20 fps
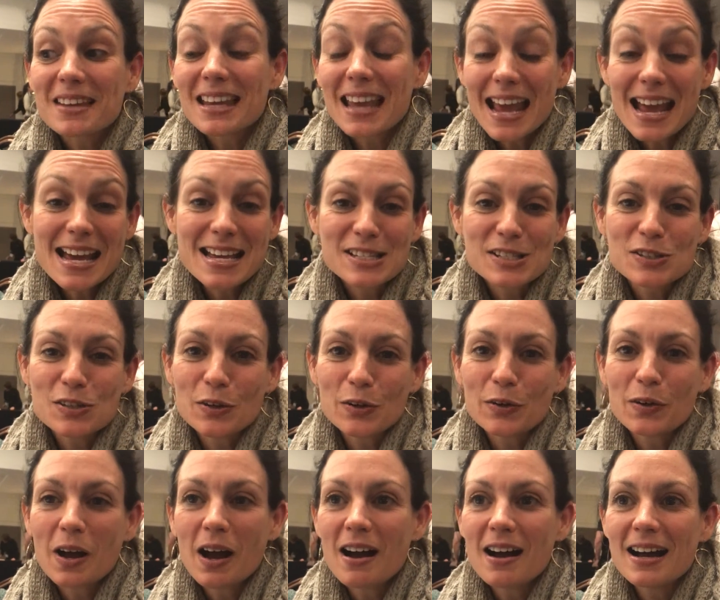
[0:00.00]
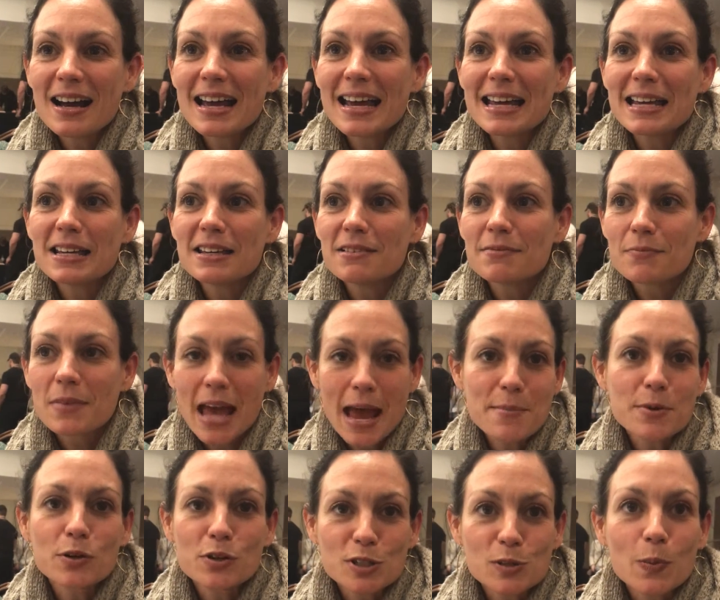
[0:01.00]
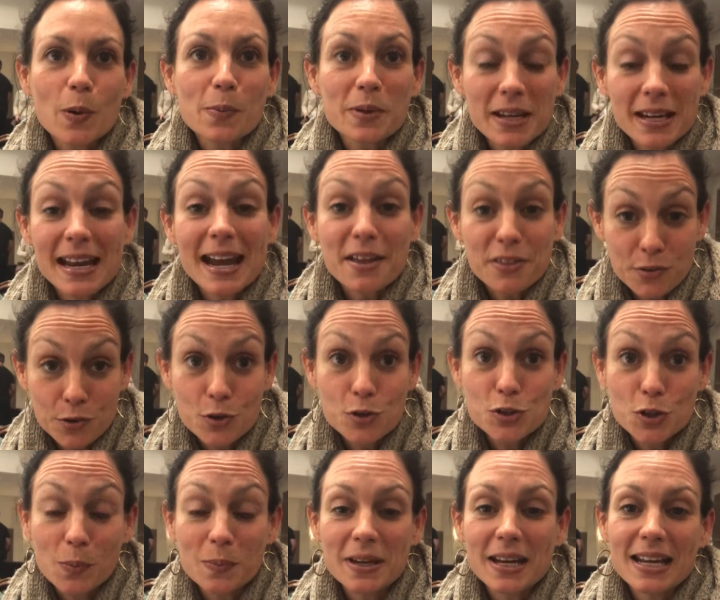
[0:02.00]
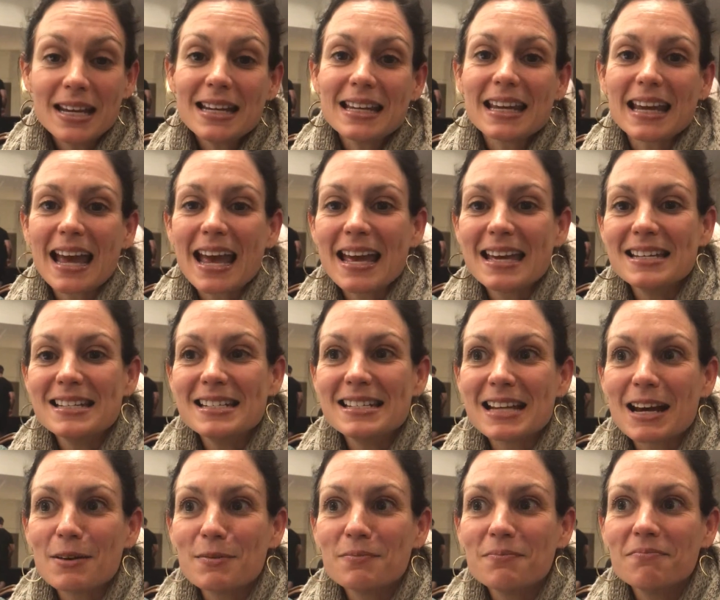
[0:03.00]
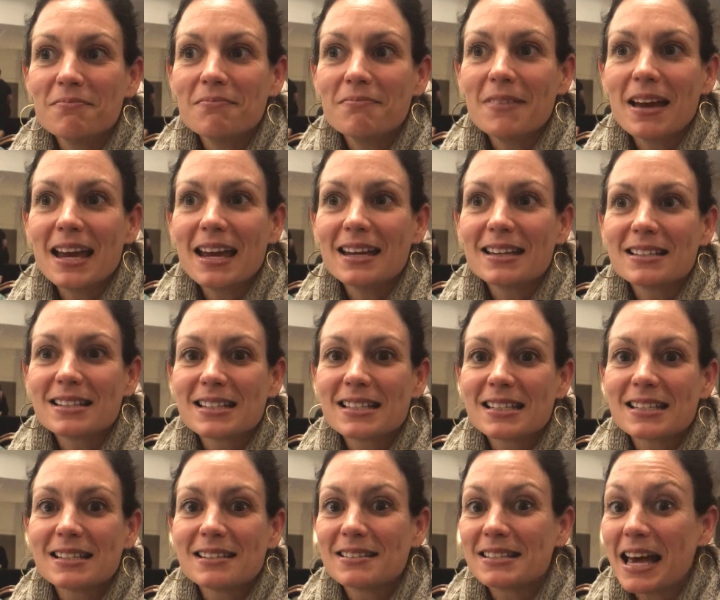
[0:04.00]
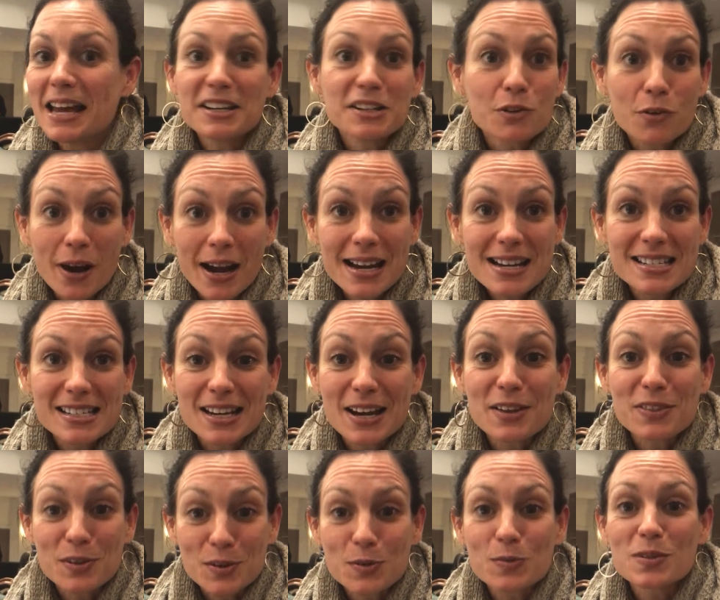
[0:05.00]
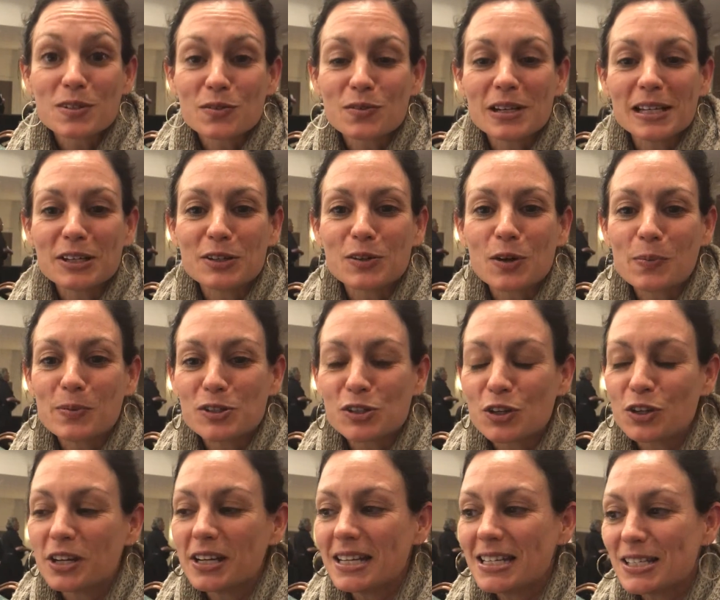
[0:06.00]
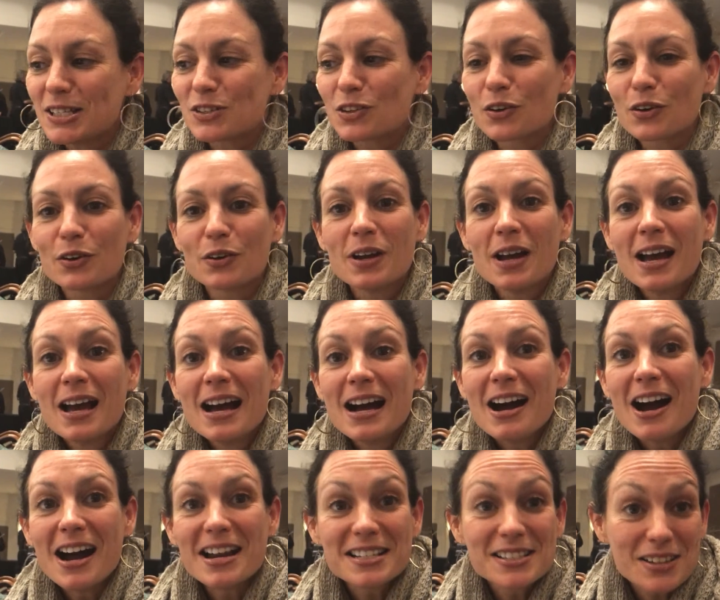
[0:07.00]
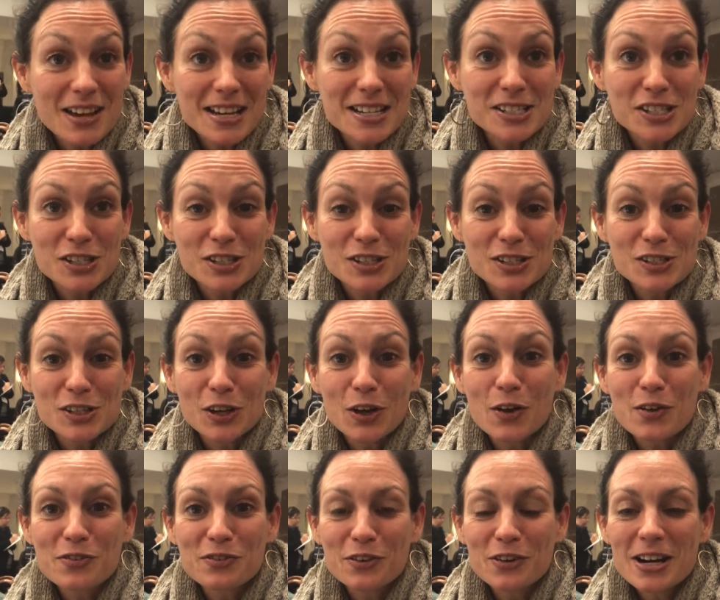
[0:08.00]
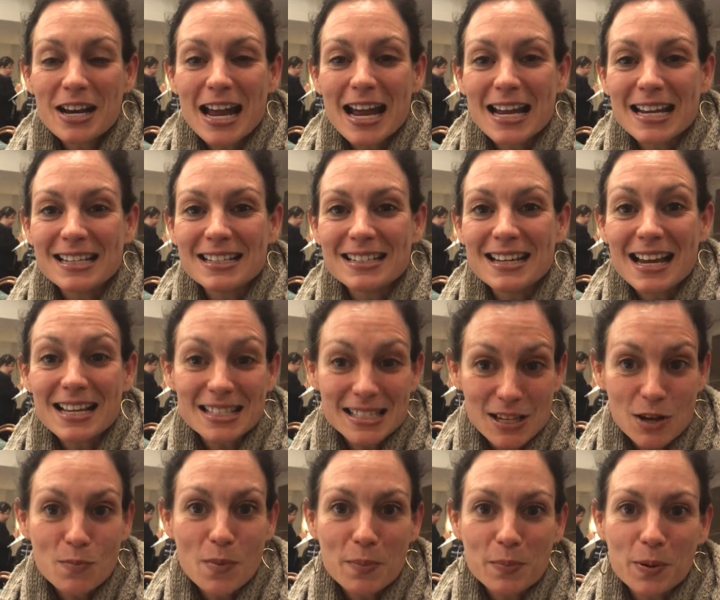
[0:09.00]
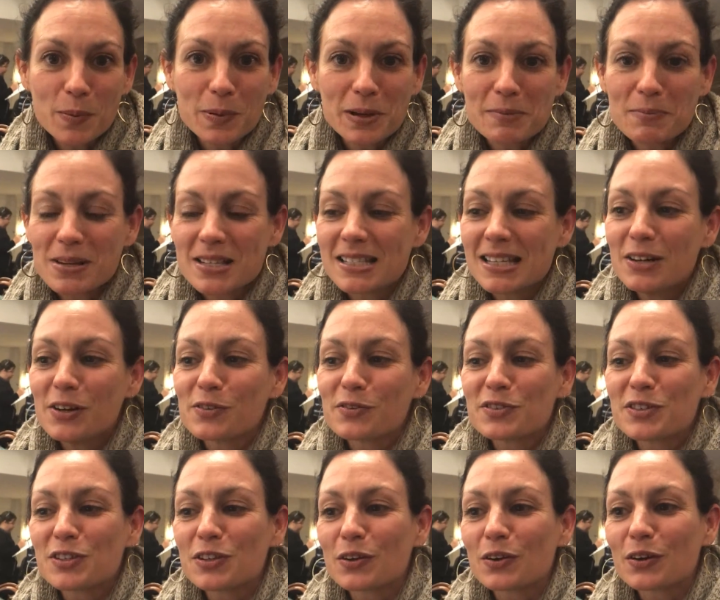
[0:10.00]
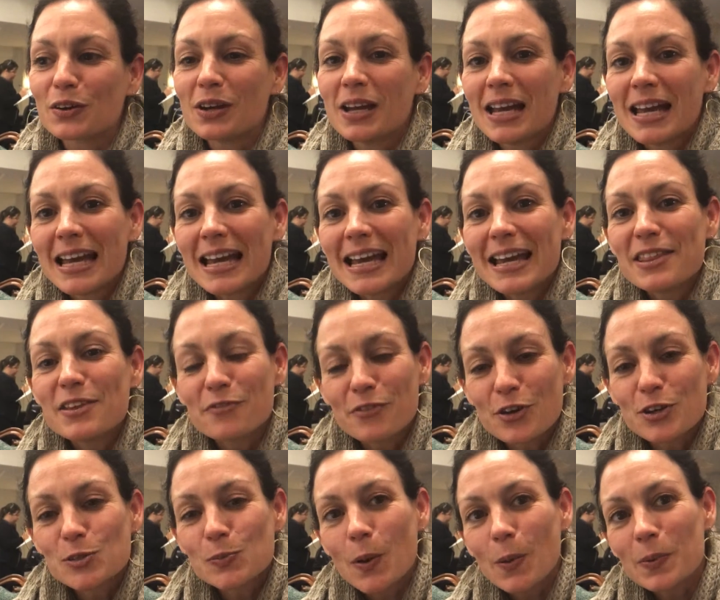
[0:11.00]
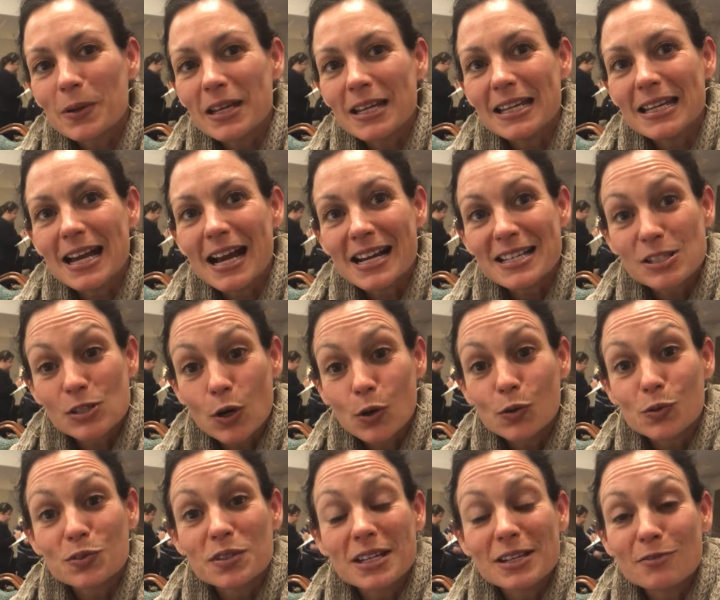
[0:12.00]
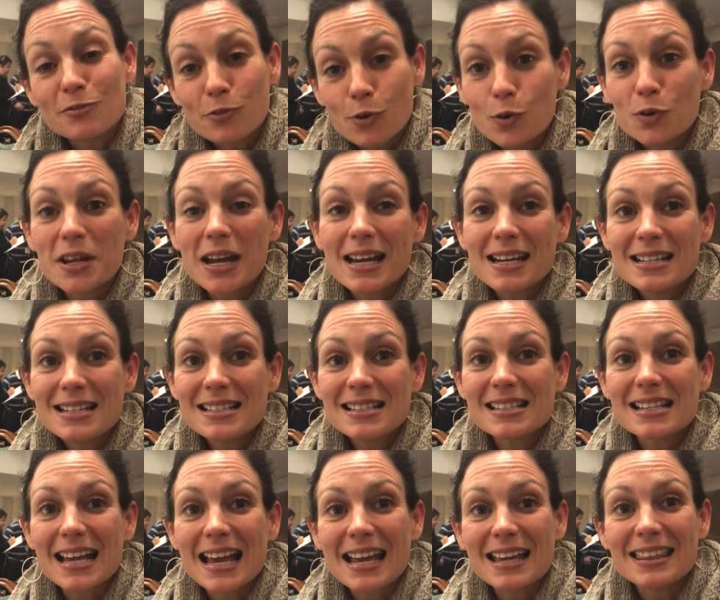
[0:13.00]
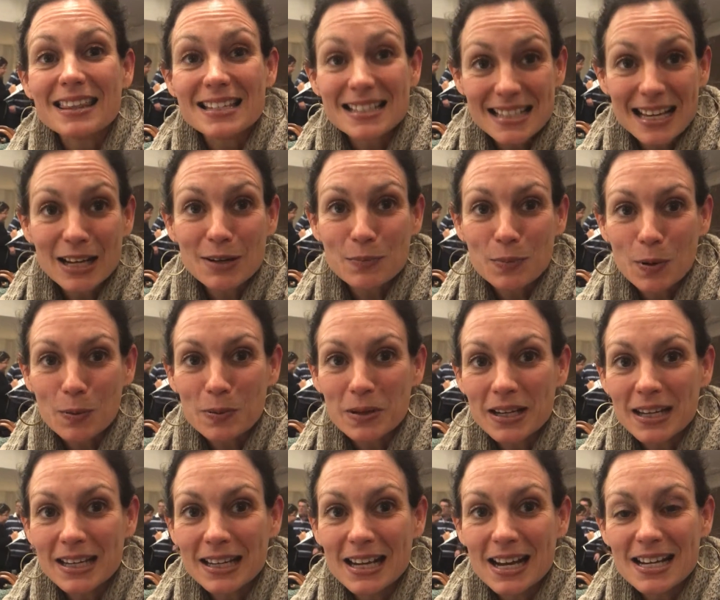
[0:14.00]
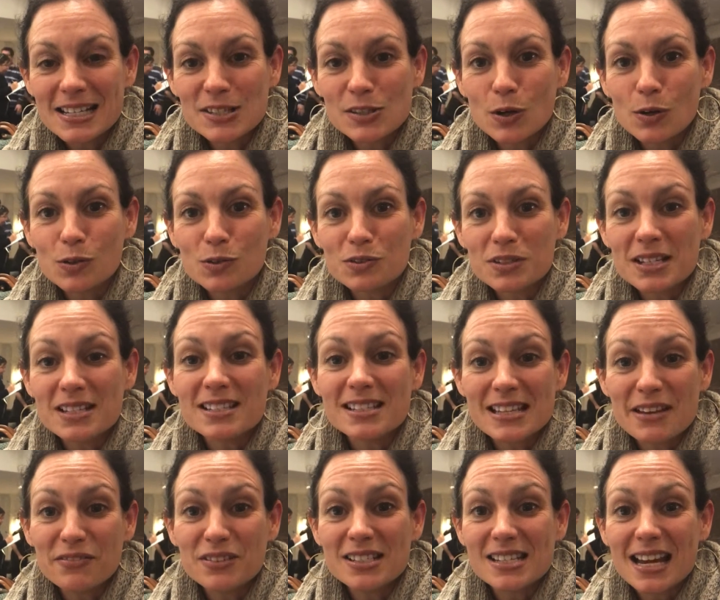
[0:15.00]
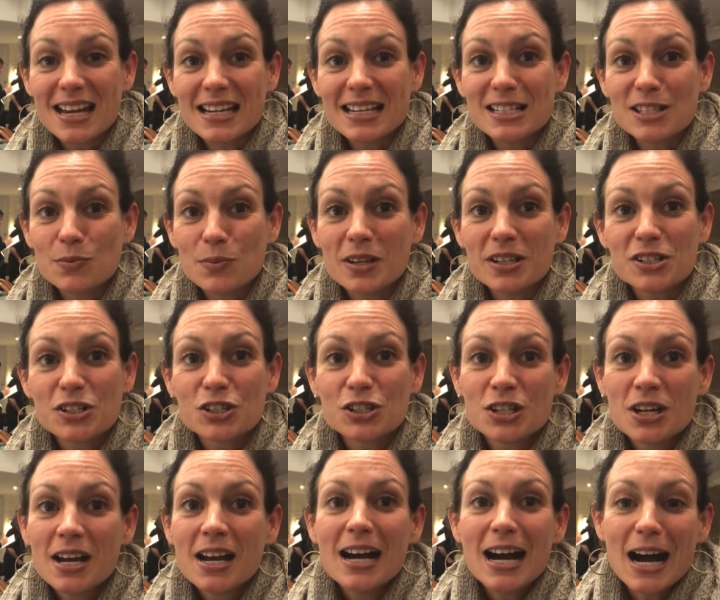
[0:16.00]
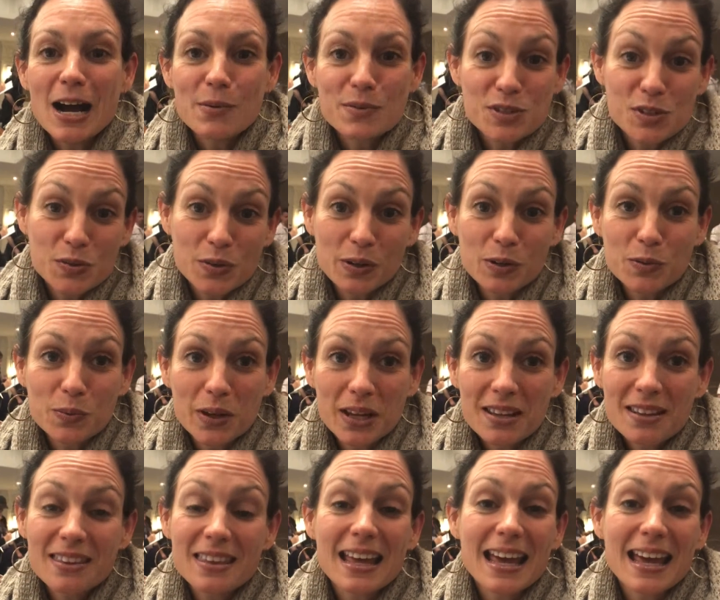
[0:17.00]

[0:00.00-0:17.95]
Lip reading: Yeah, so I came across PropertyNow through Dominique, and it sounded great, and I thought it was a really good opportunity, so I decided to go for it and sell my property myself. So the first property I sold in 4 days, and the second property I sold in 7 days, which I was thrilled with.